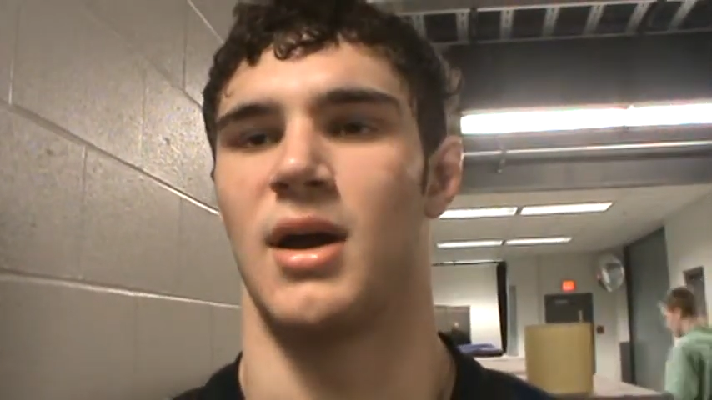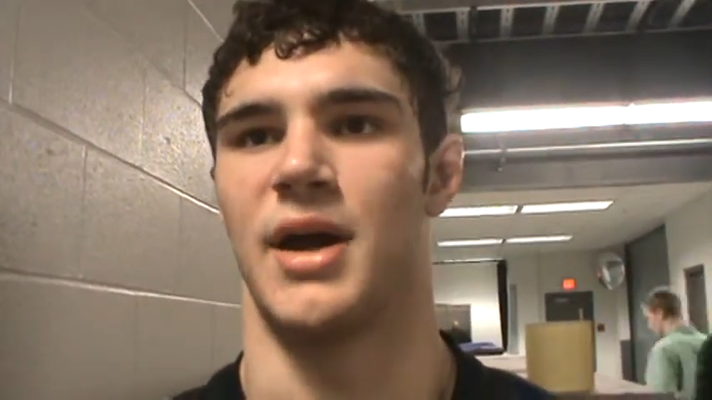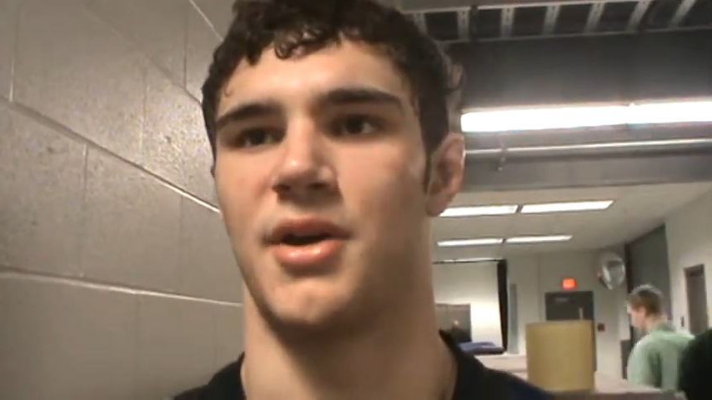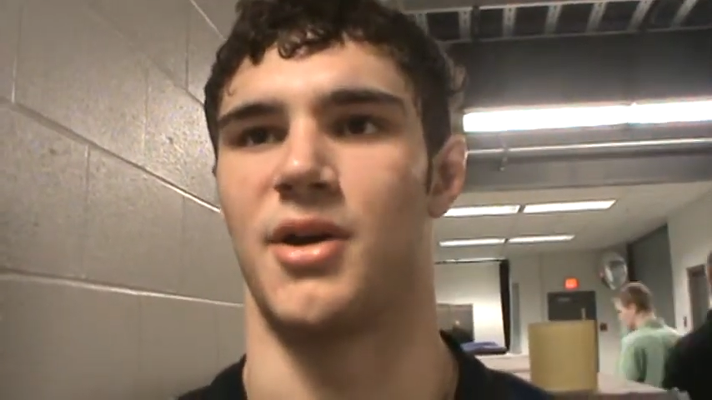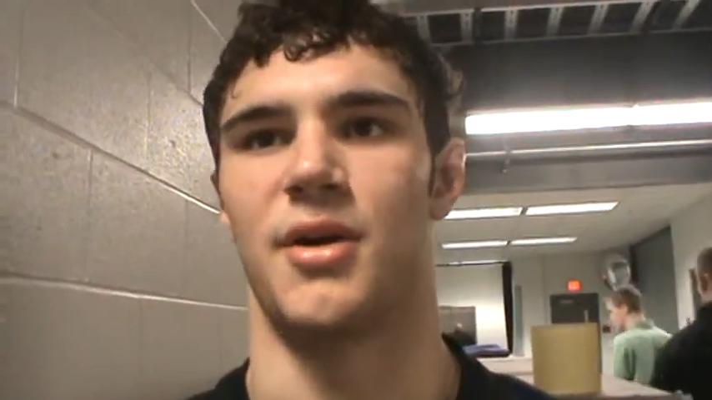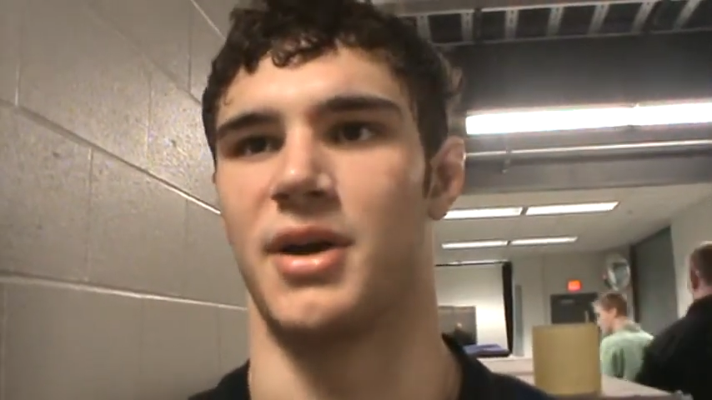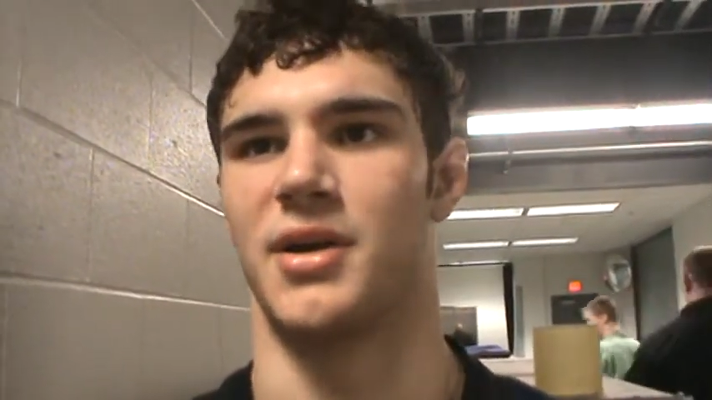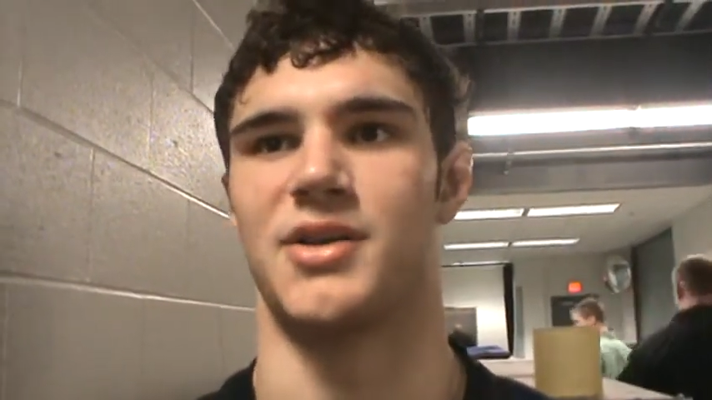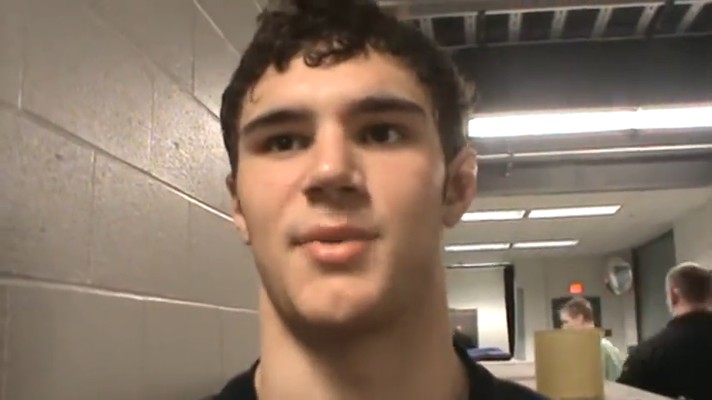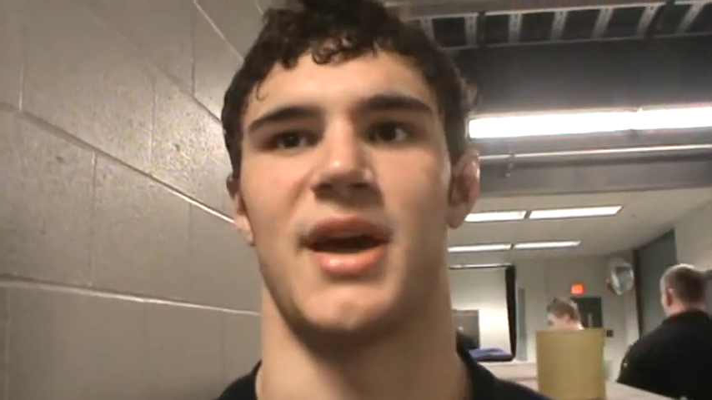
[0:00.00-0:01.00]
I knew going
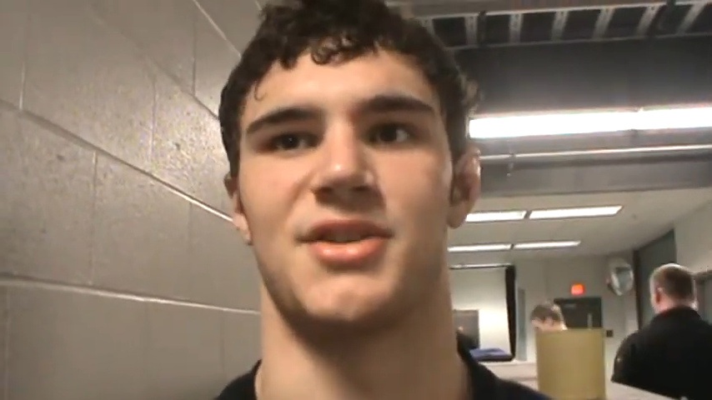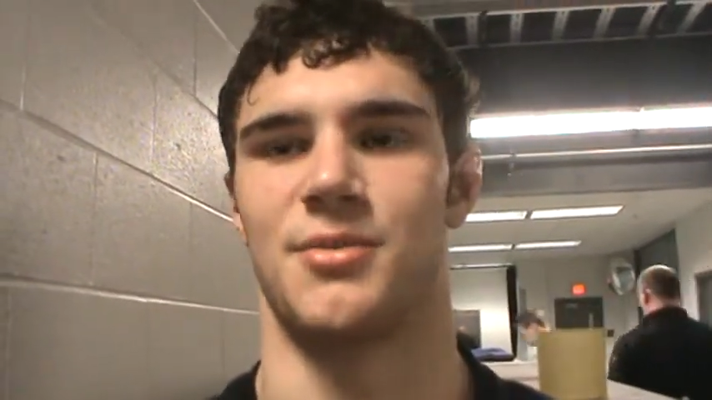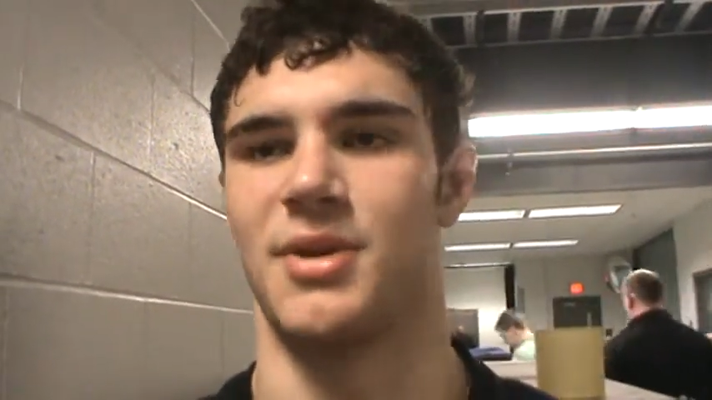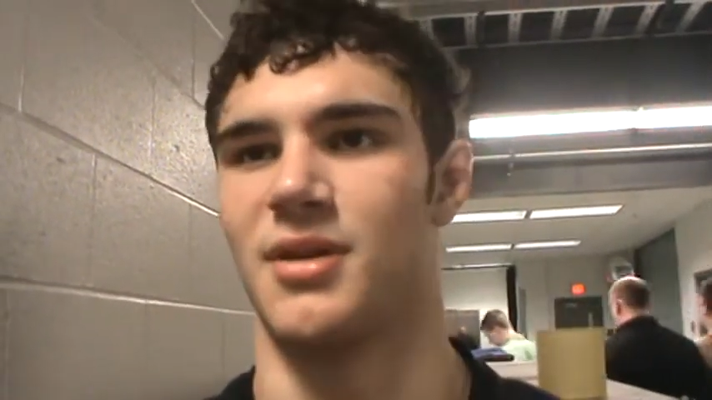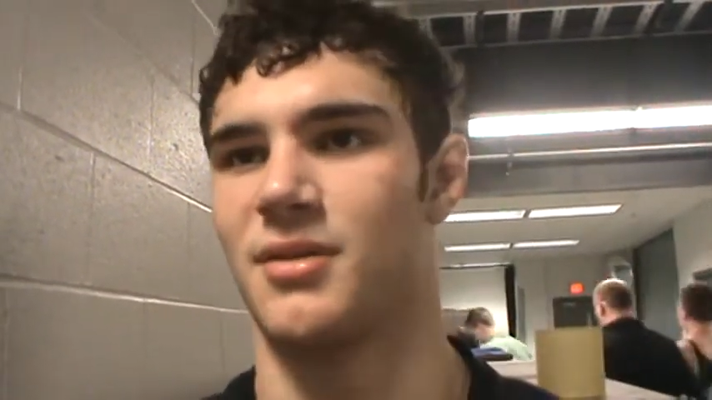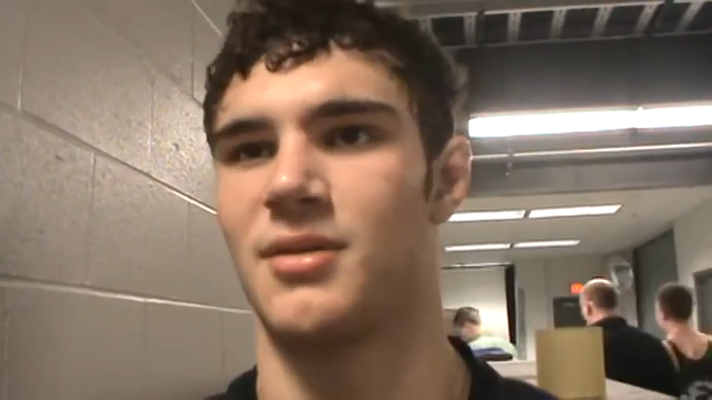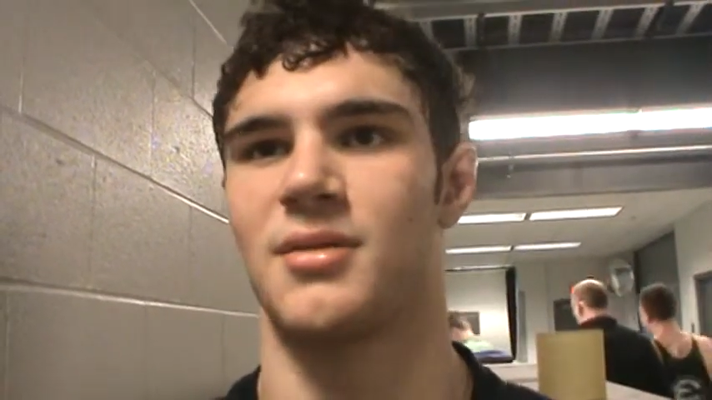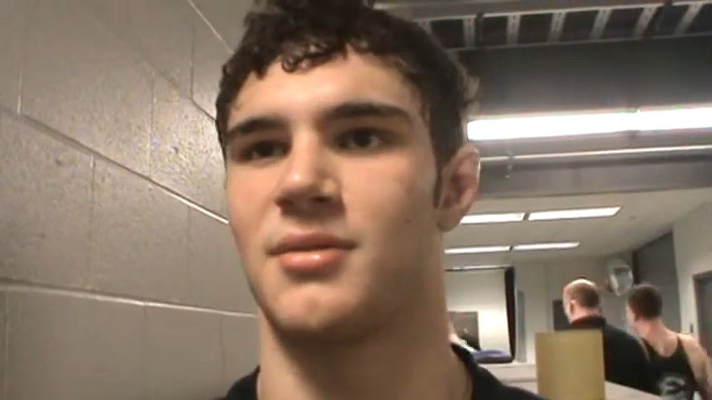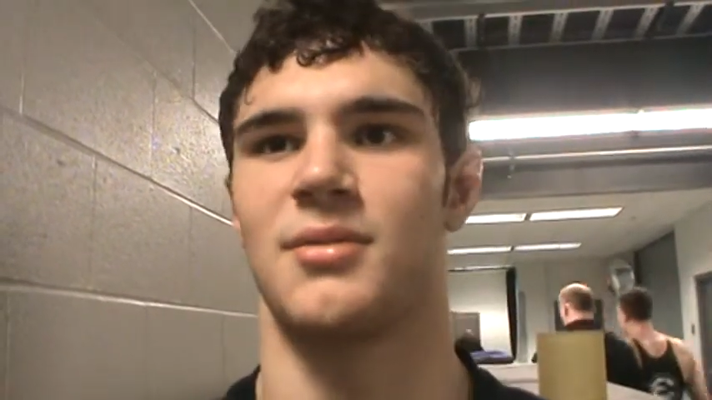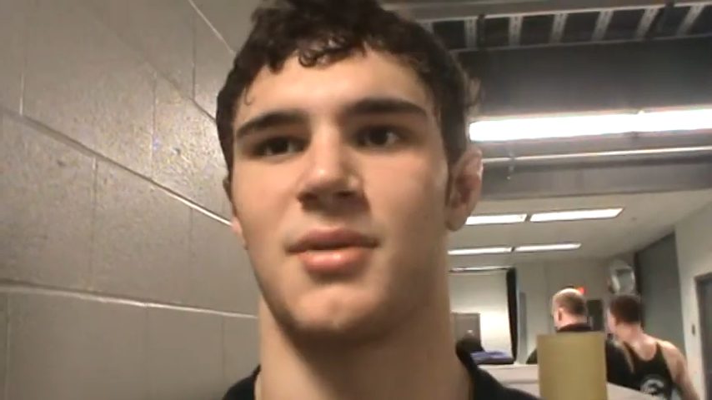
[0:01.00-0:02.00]
into this match it'd be
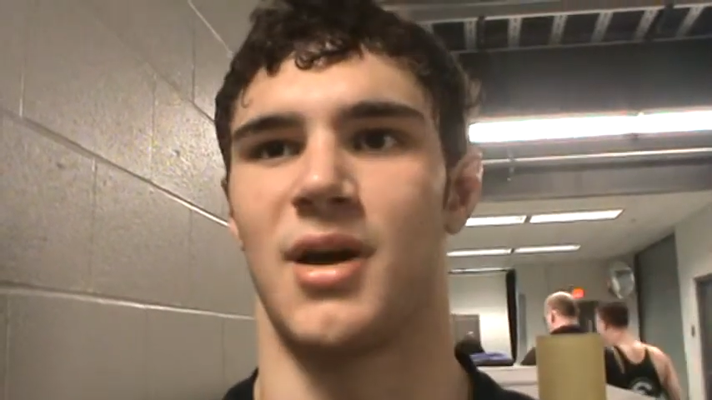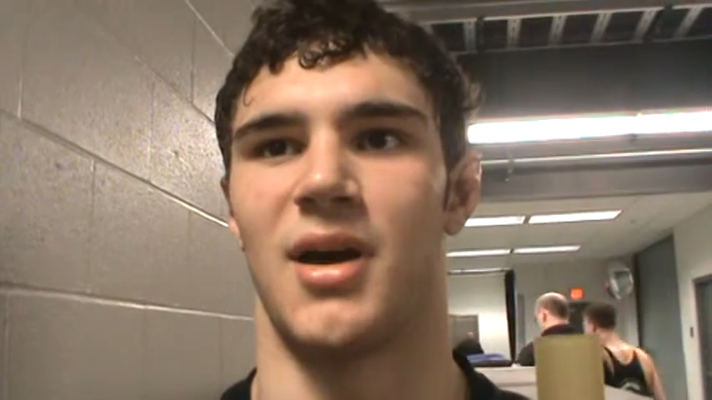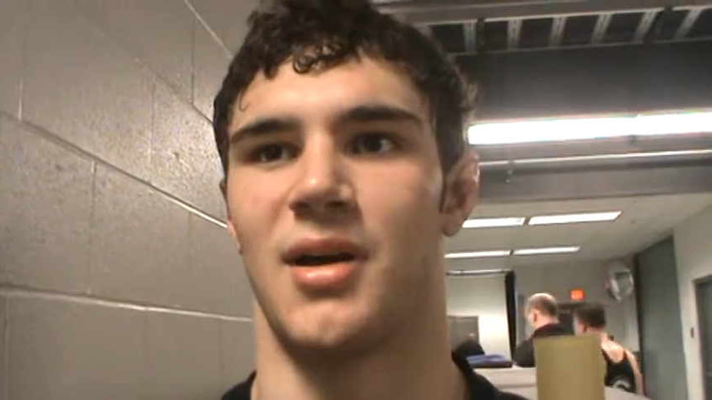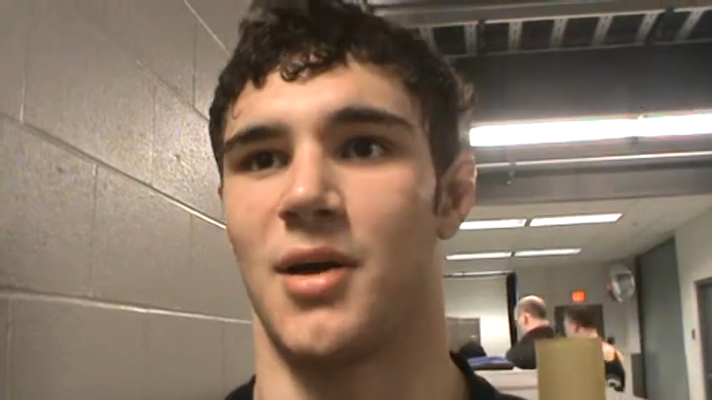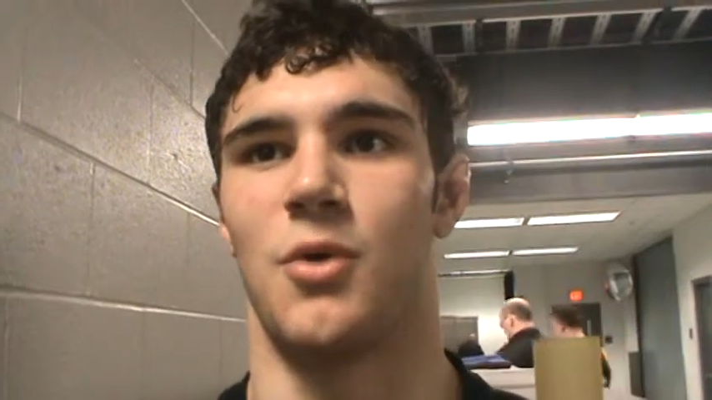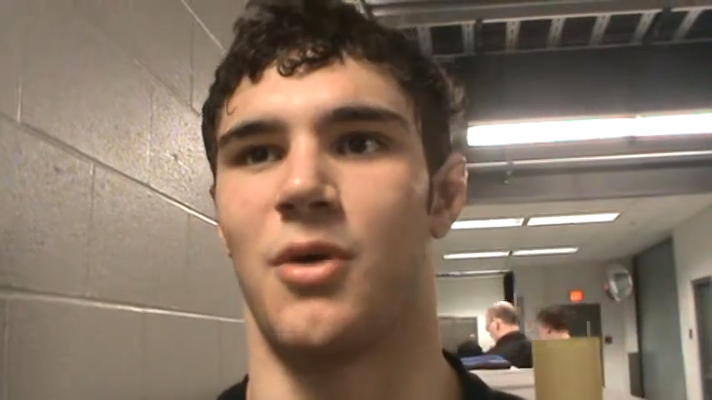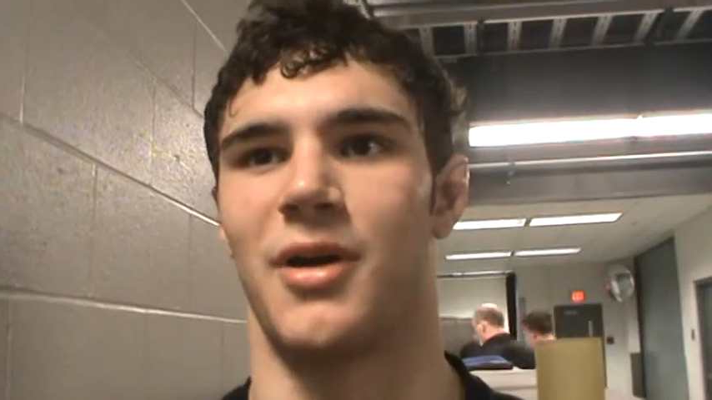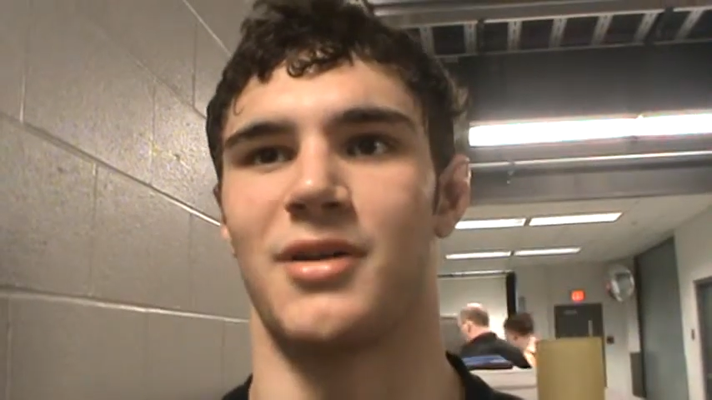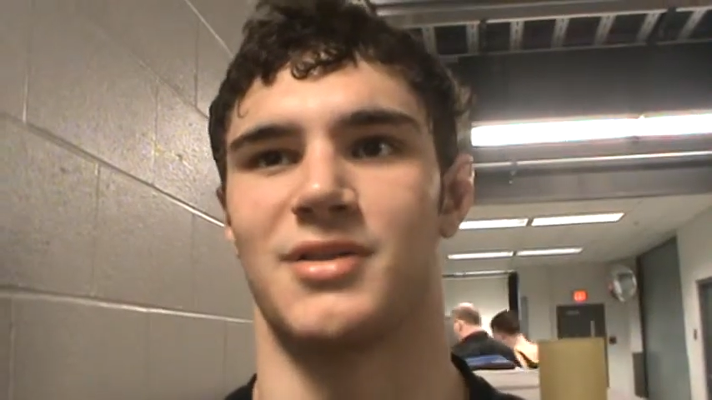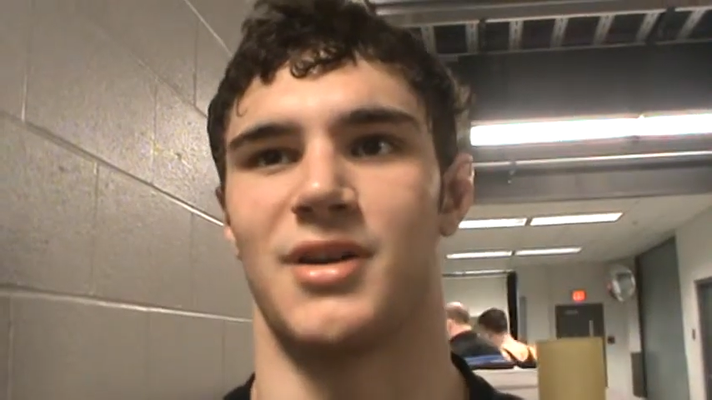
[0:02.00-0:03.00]
uh, a war.